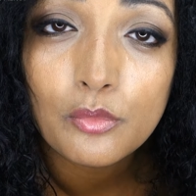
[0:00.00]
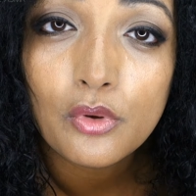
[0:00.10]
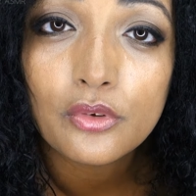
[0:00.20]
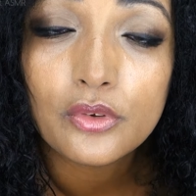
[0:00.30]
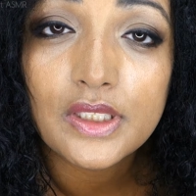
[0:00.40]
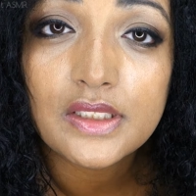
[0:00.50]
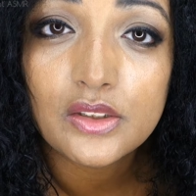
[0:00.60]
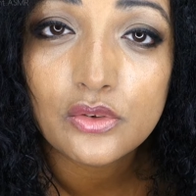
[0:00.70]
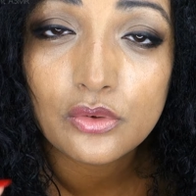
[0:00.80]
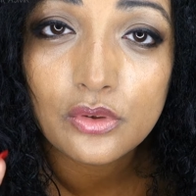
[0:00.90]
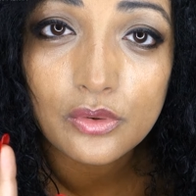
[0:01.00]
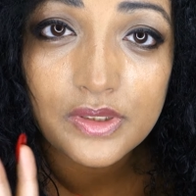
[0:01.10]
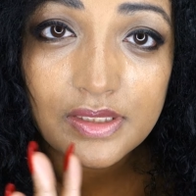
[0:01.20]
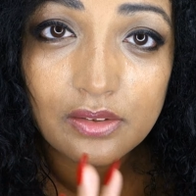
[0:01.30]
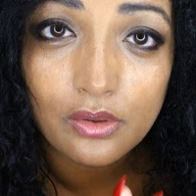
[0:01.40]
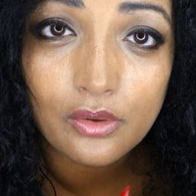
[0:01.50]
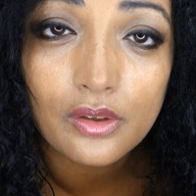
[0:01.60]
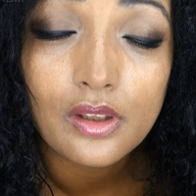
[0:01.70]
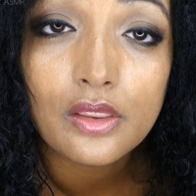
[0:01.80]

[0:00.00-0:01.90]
more you get into your dinner,